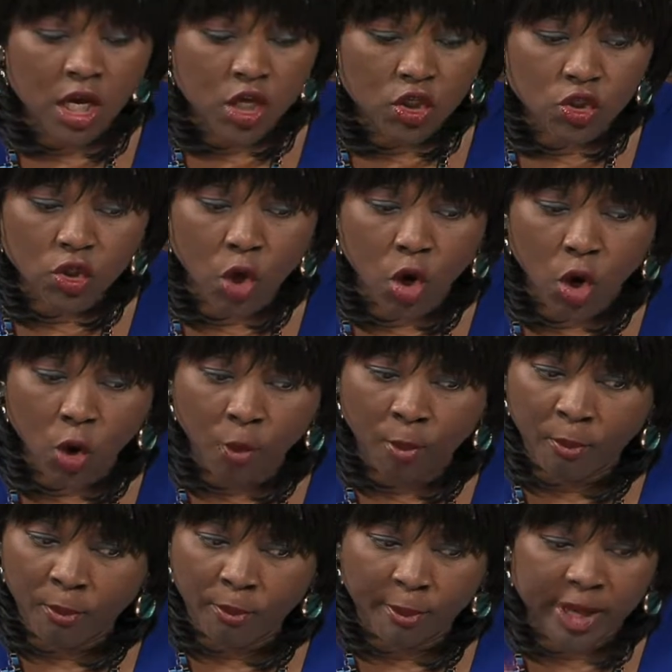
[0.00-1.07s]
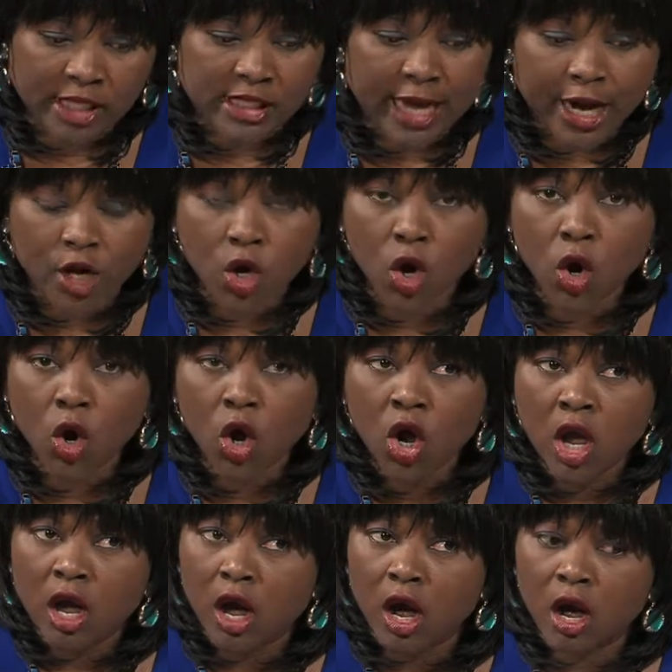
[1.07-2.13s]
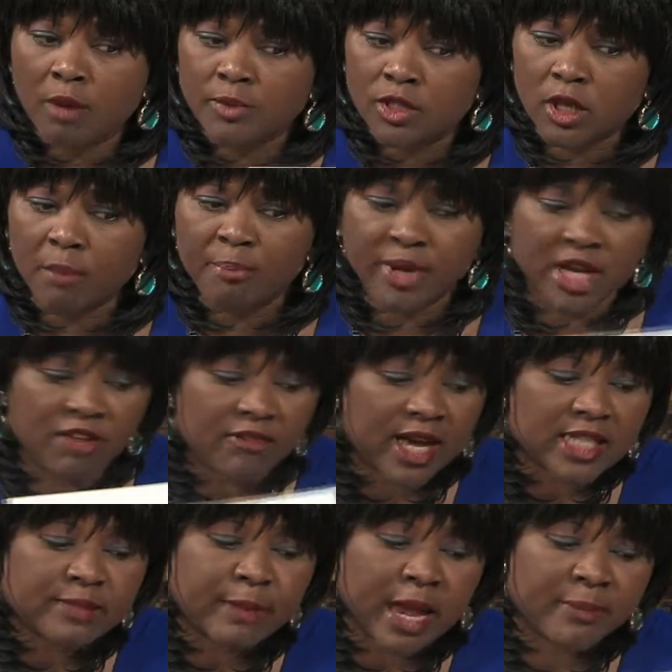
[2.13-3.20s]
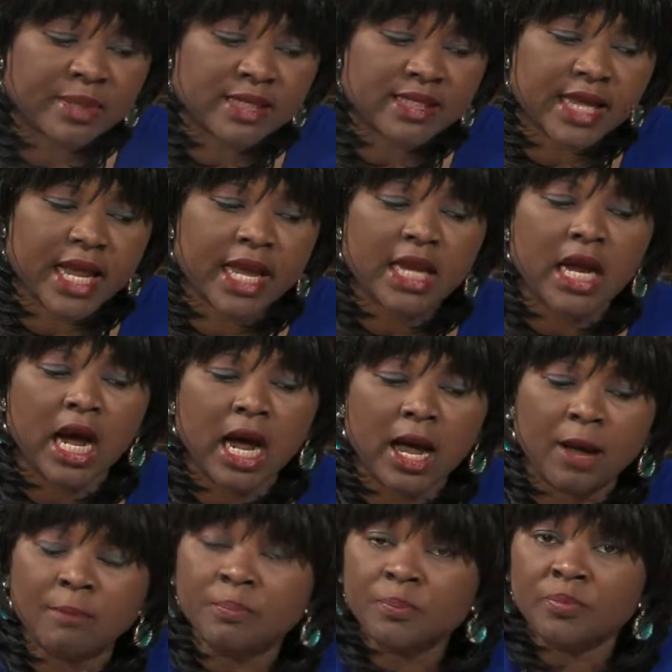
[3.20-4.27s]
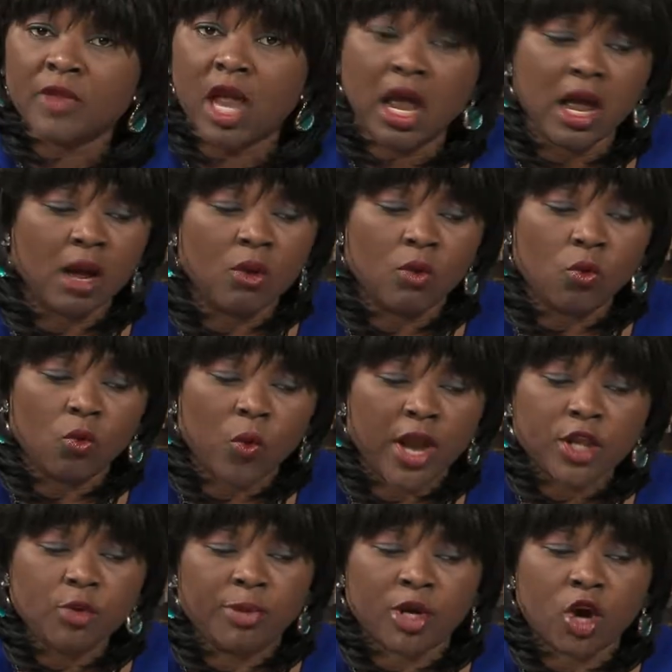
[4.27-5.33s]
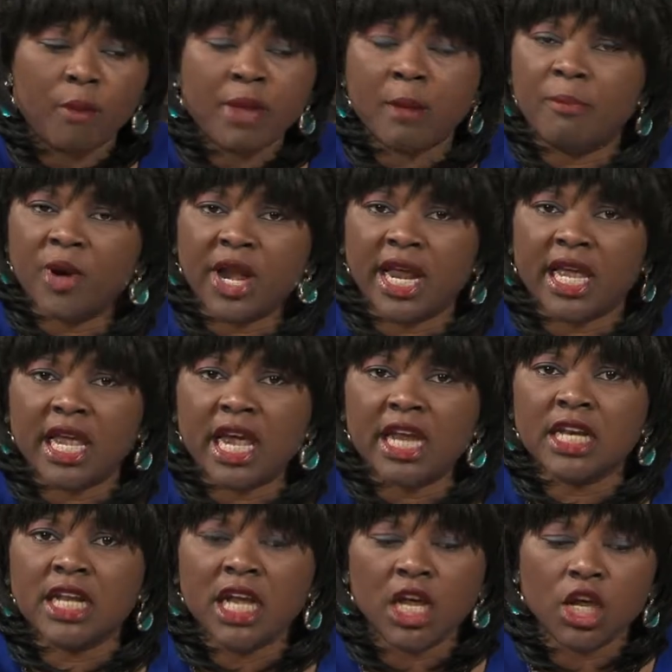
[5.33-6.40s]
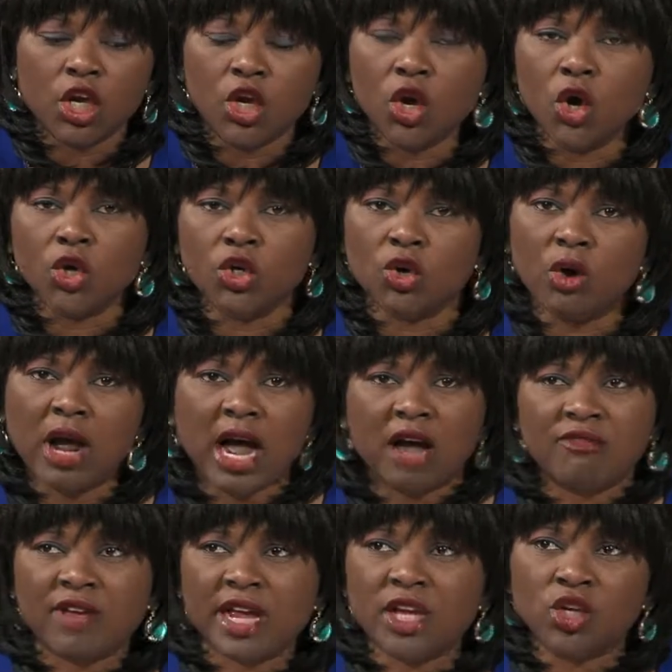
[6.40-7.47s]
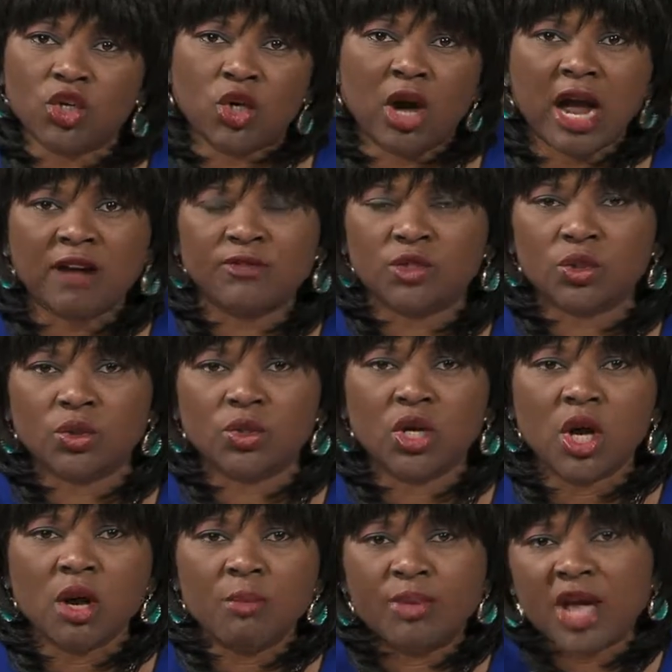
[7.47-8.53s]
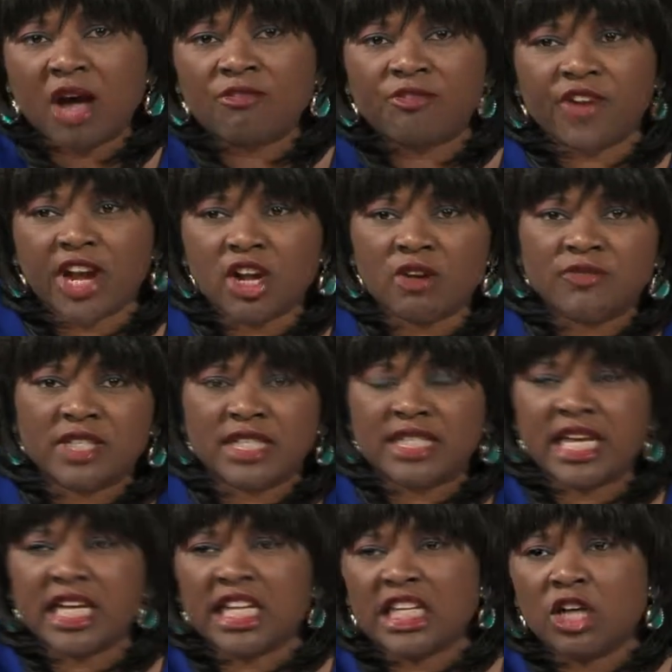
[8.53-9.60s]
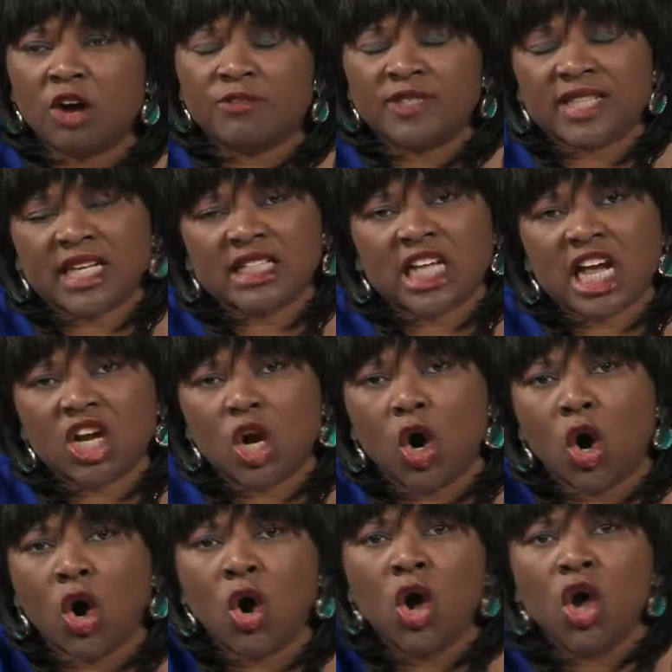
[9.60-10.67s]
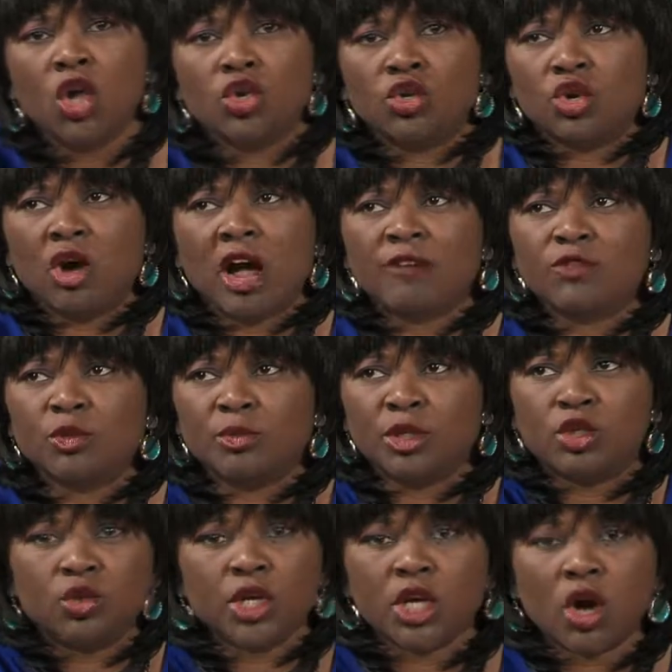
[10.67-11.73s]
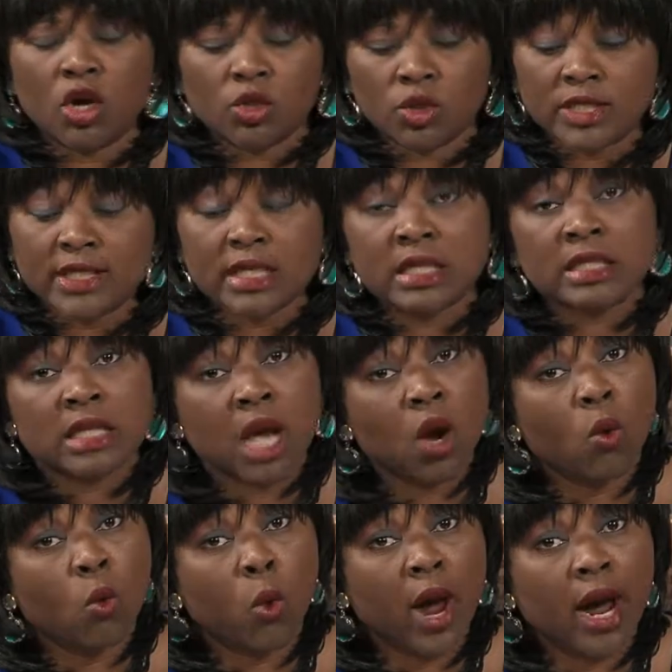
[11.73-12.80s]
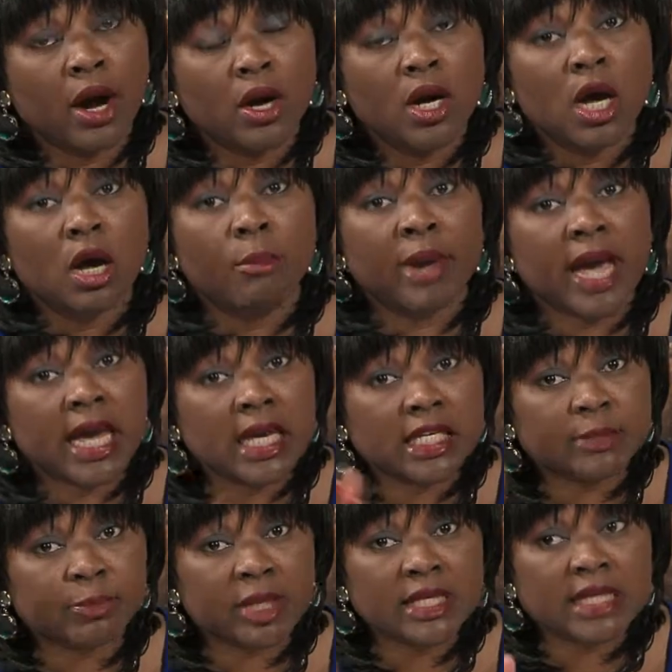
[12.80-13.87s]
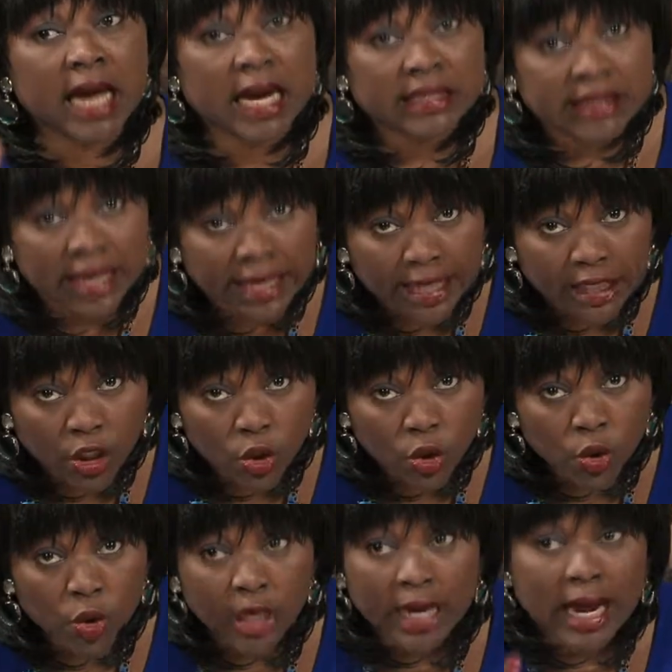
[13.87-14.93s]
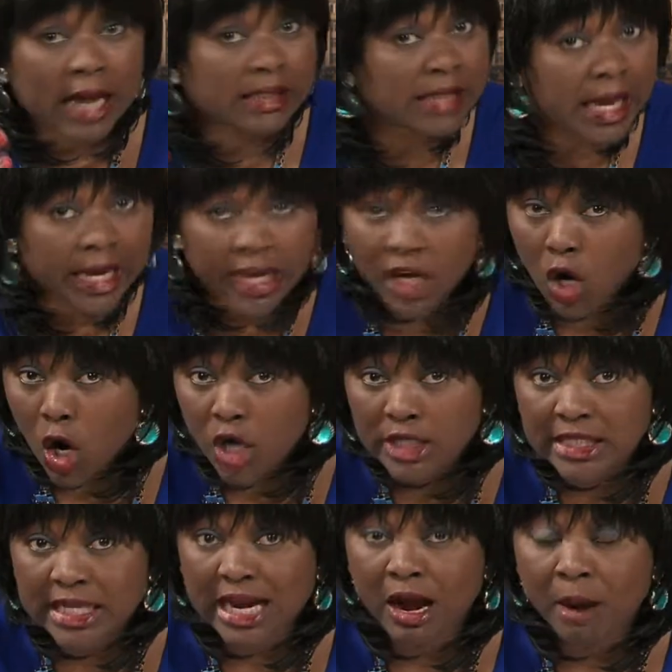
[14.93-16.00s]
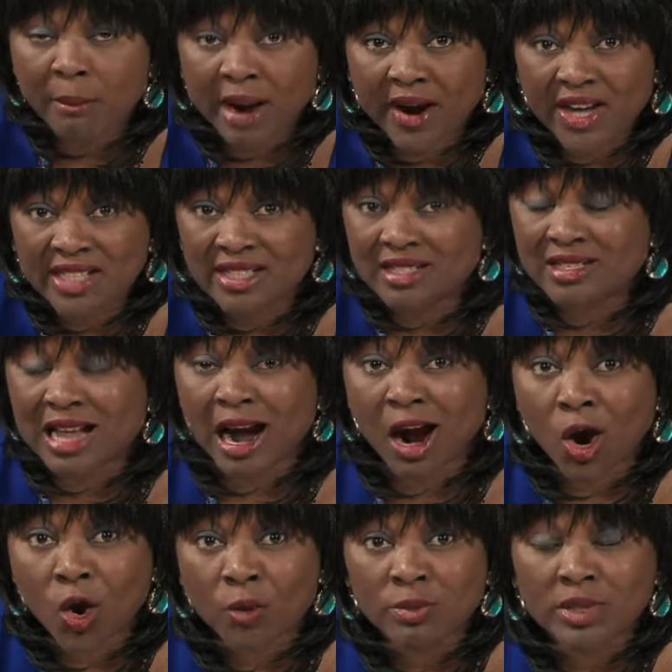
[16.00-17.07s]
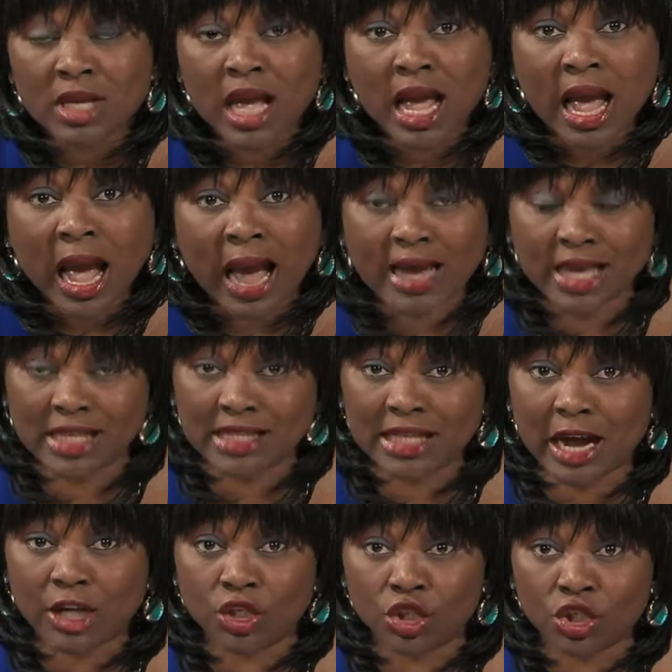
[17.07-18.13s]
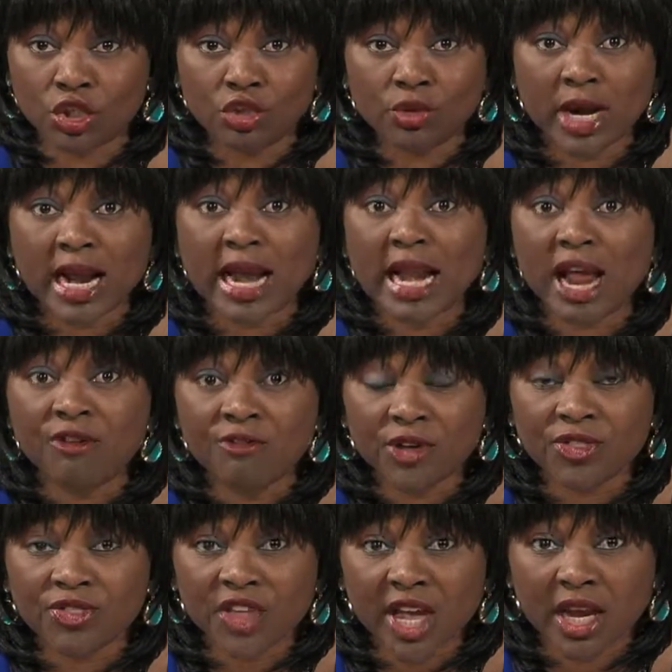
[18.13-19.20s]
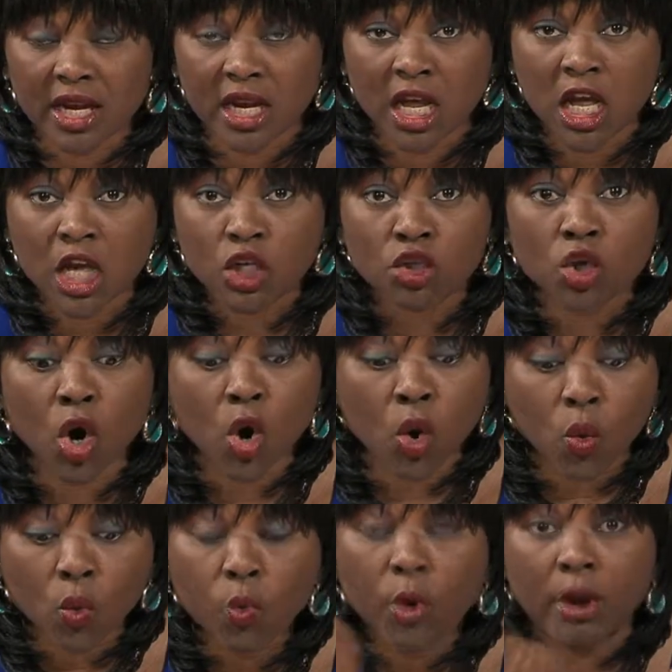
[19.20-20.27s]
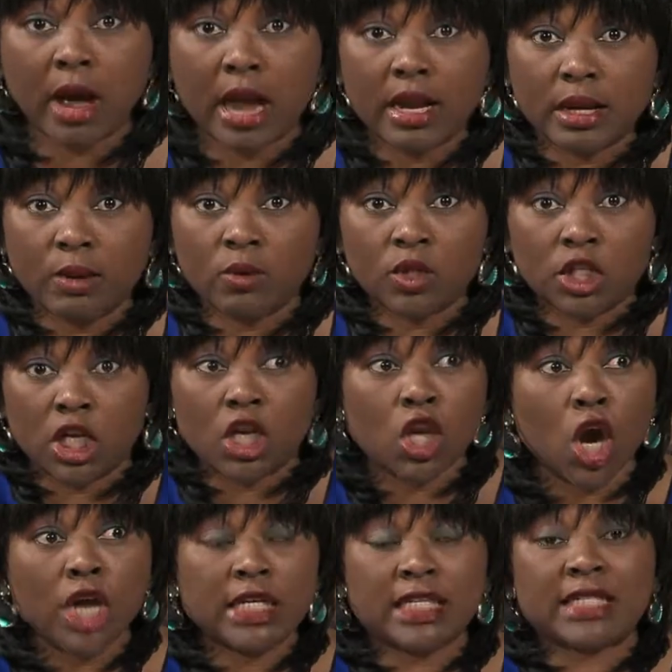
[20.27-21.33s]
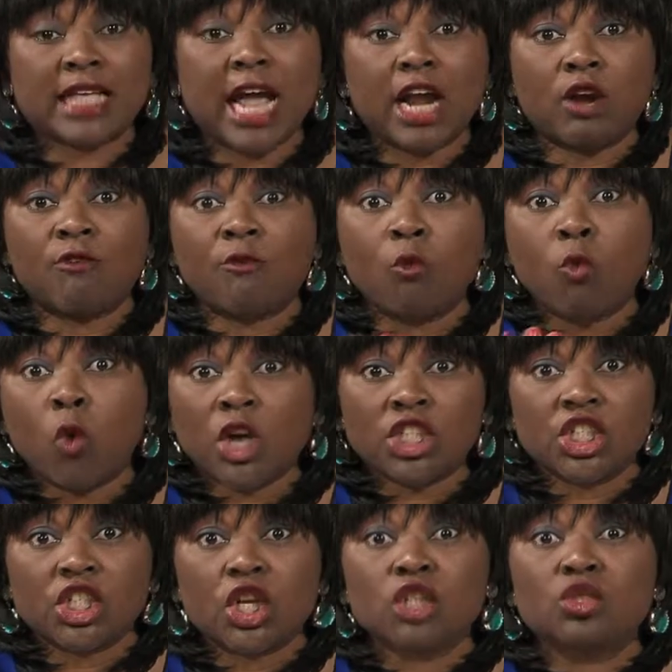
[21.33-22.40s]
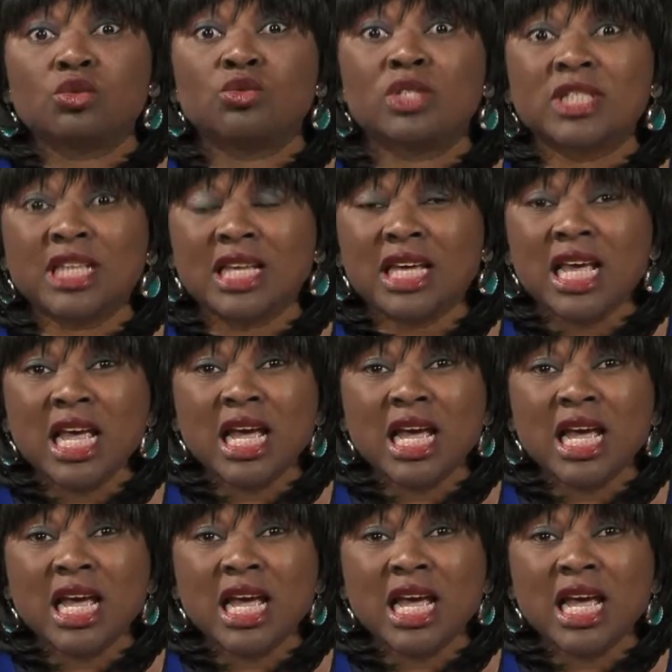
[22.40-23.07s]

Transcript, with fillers: So, but I know uh, some believers might be saying, um, uh, when you become a born again, you know, you don't have you don't have to be afraid of the set, of Satan, or you don't have to be doing all those things. Well, but he's busy attacking you, attacking us in our marriages, in our homes, against our children, and everything. So, uh, the Lord is kind of watching us to see